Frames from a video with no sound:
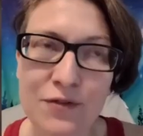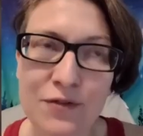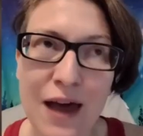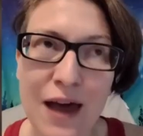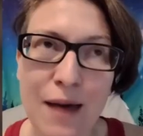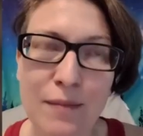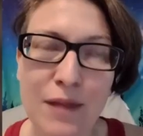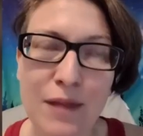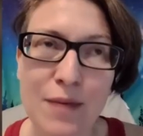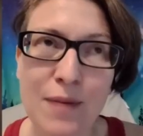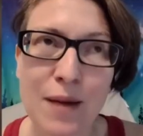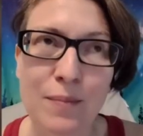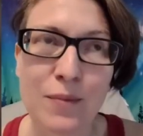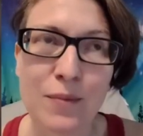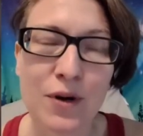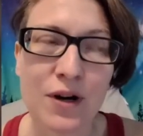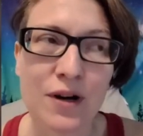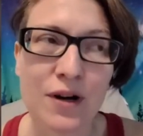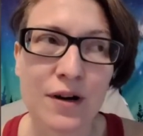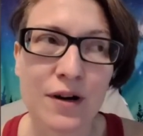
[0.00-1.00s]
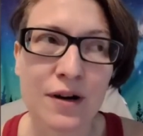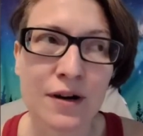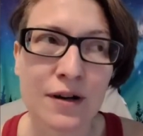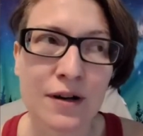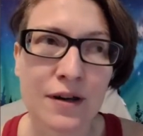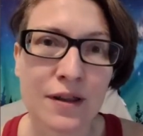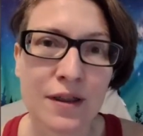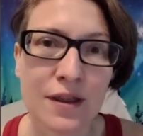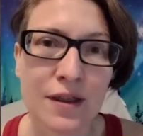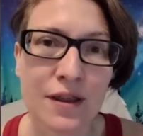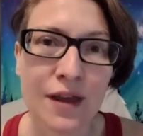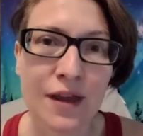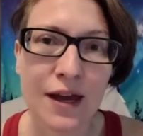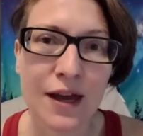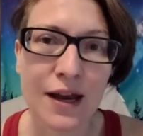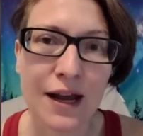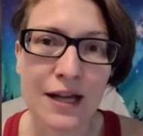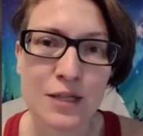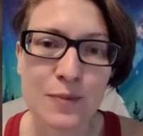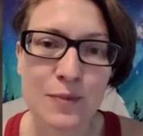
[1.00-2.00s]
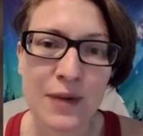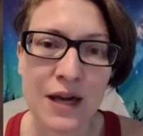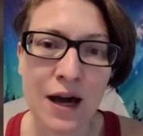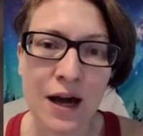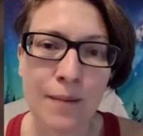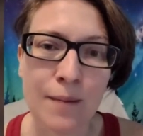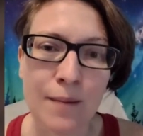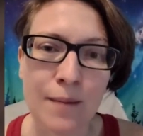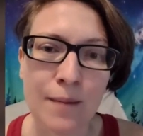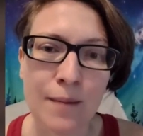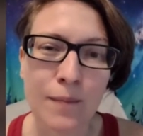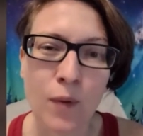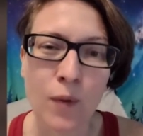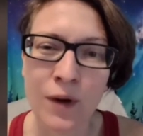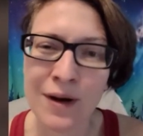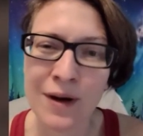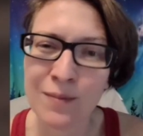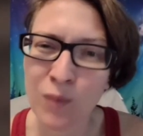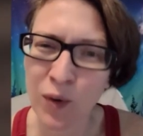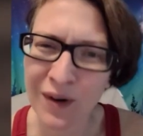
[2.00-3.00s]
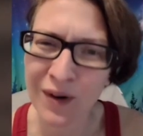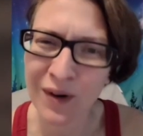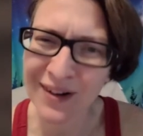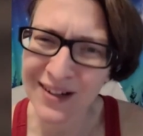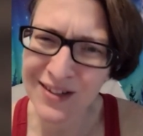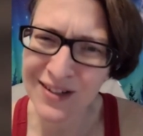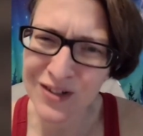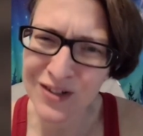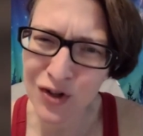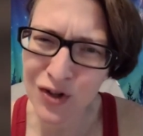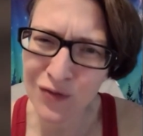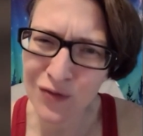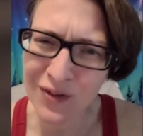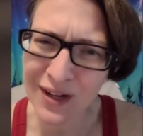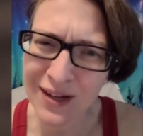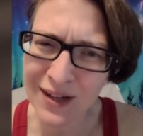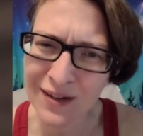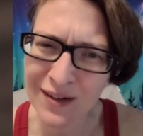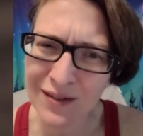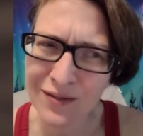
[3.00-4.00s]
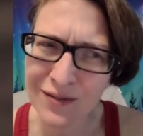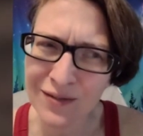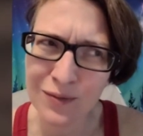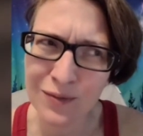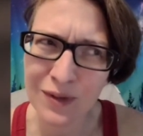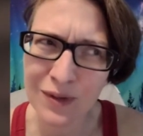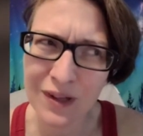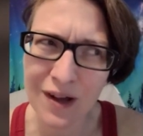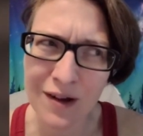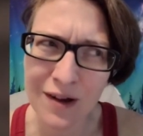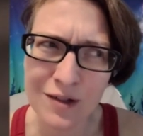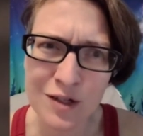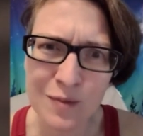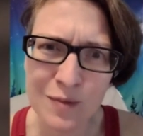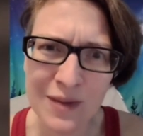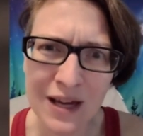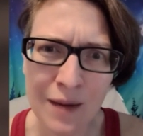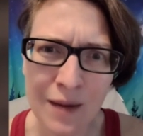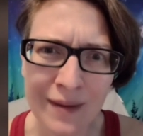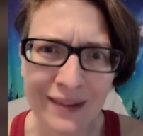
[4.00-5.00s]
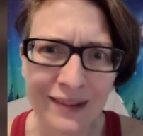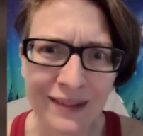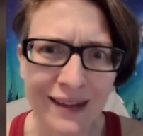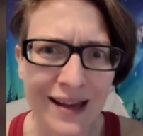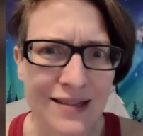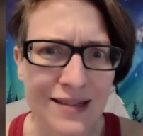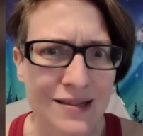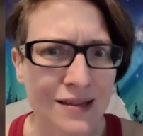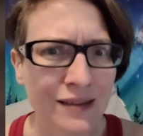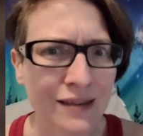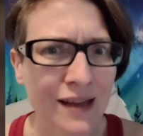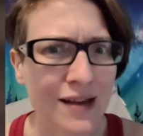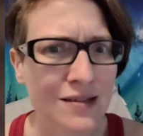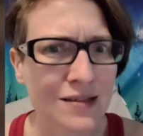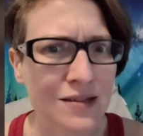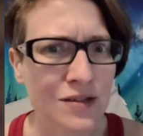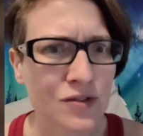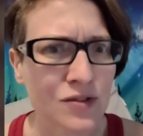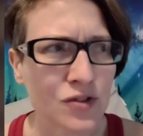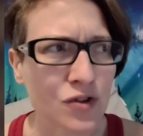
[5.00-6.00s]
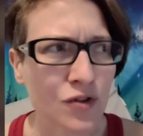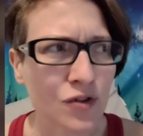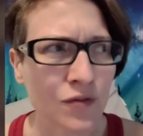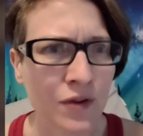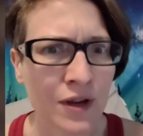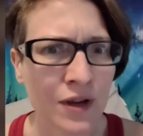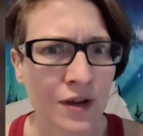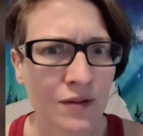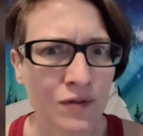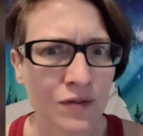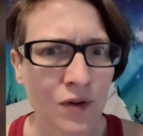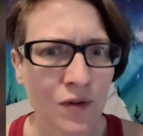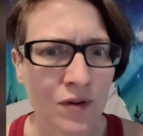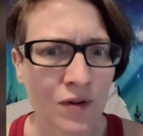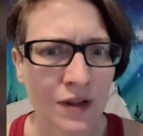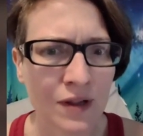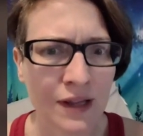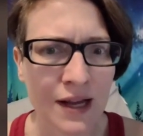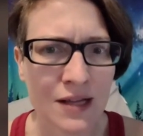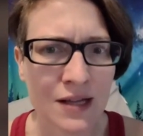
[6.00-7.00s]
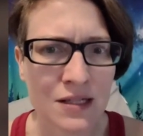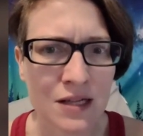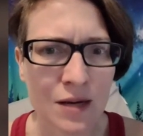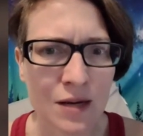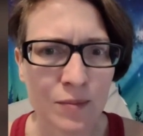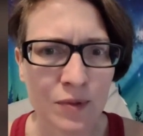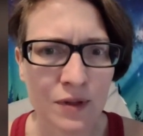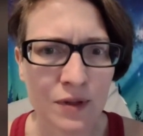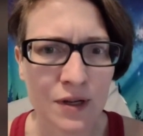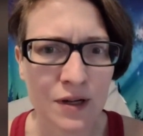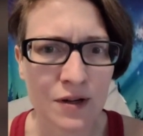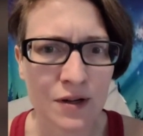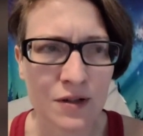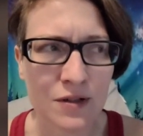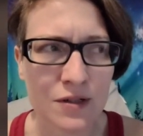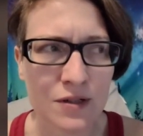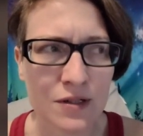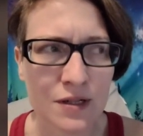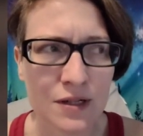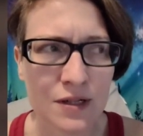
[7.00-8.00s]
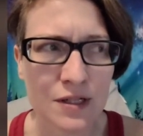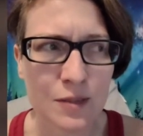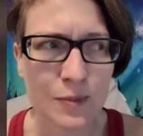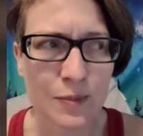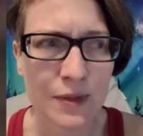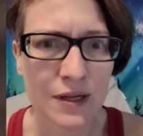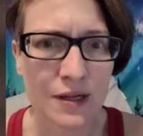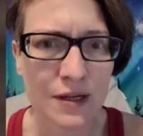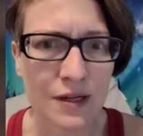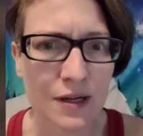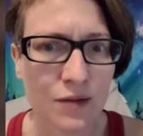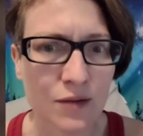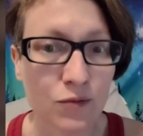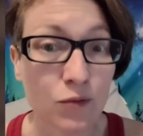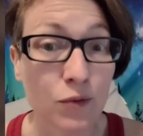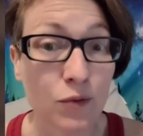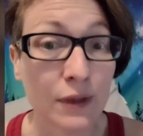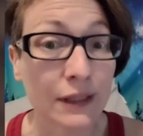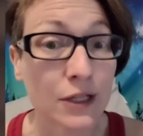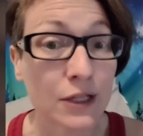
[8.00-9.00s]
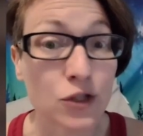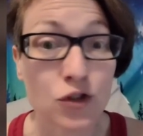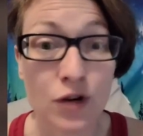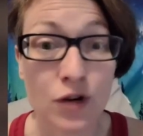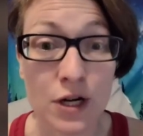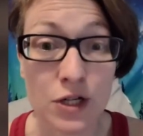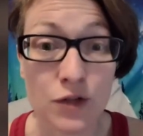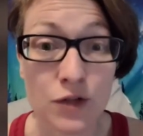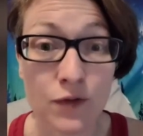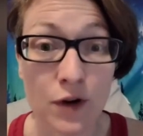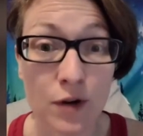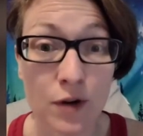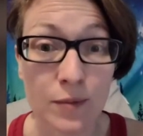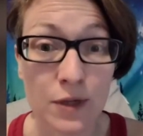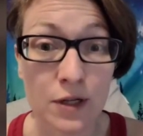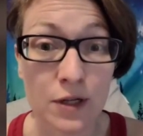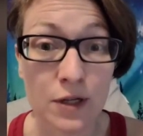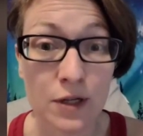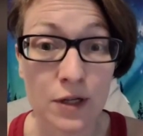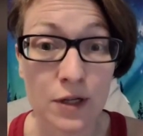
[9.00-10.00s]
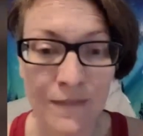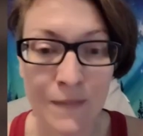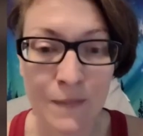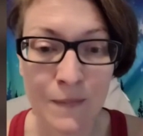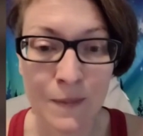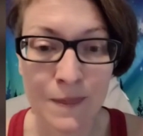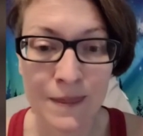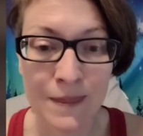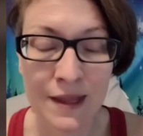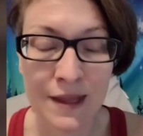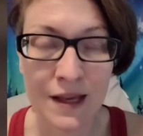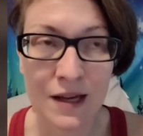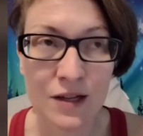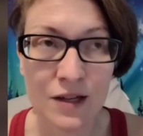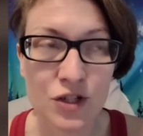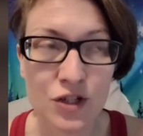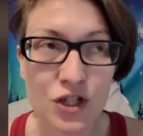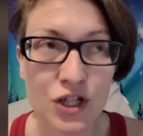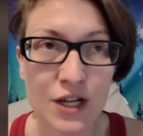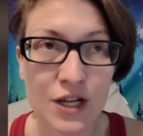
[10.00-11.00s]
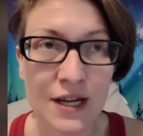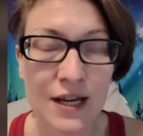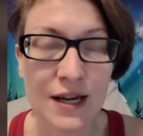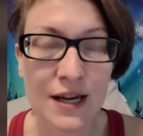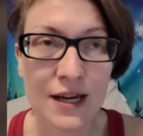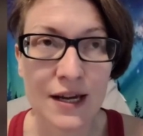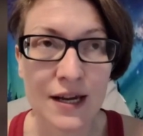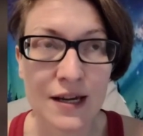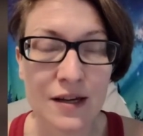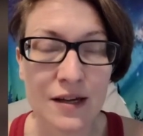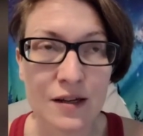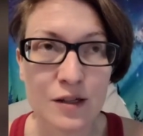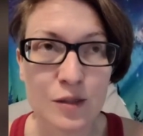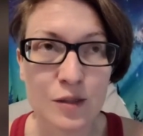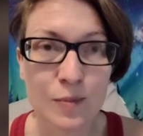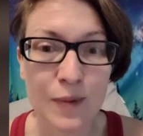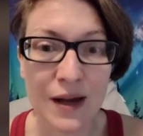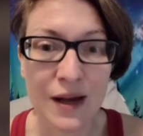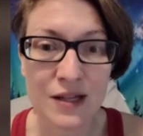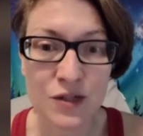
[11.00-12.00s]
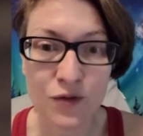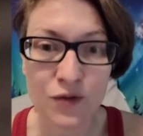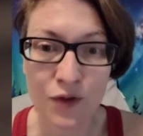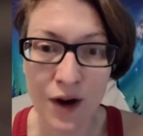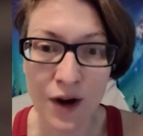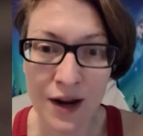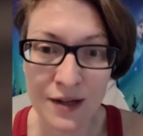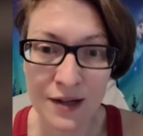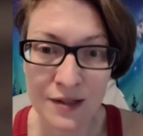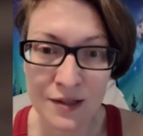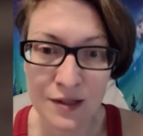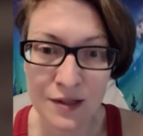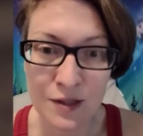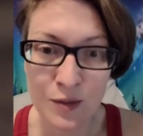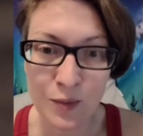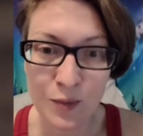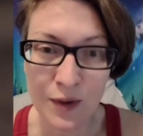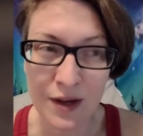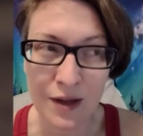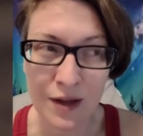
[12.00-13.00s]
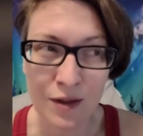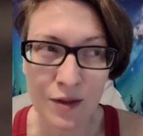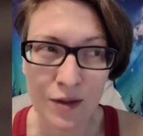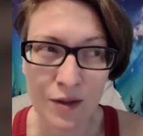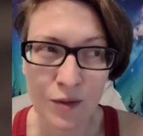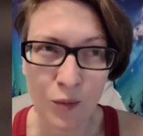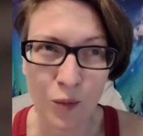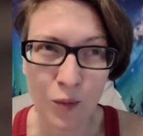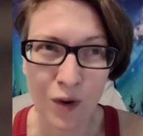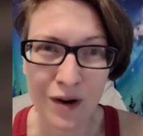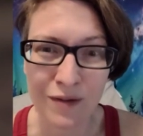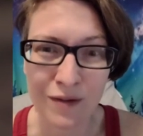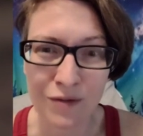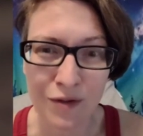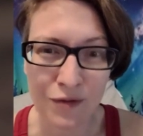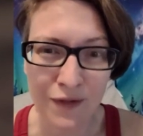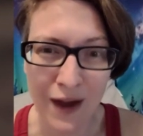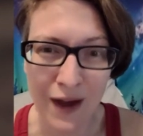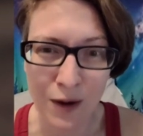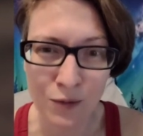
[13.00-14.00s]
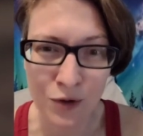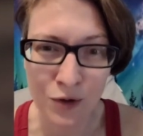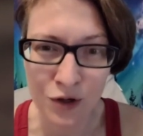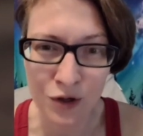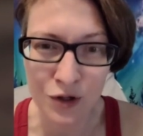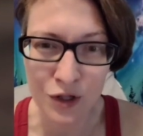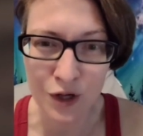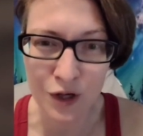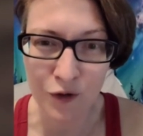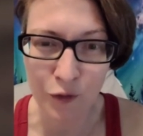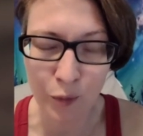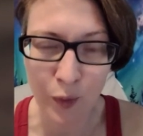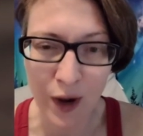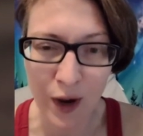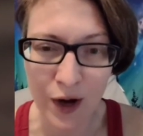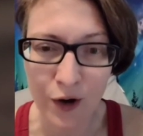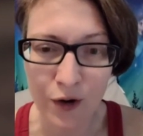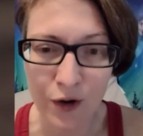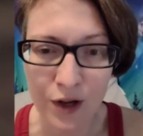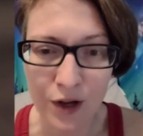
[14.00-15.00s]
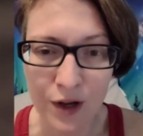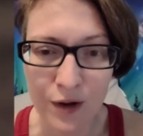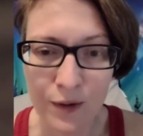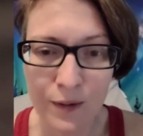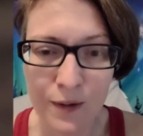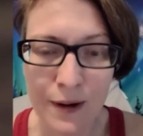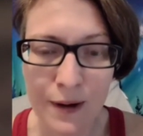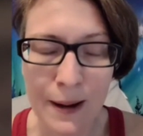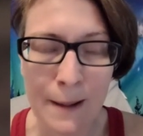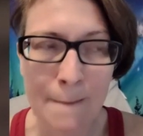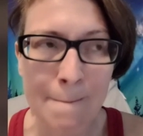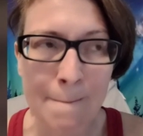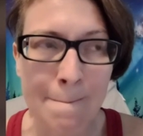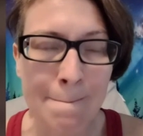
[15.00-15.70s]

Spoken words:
Family member that has become more and more conservative, while also becoming less and less conservative over the last couple of years. It's been a really strange phenomenon. She is best friends with one of the founders of PragerU.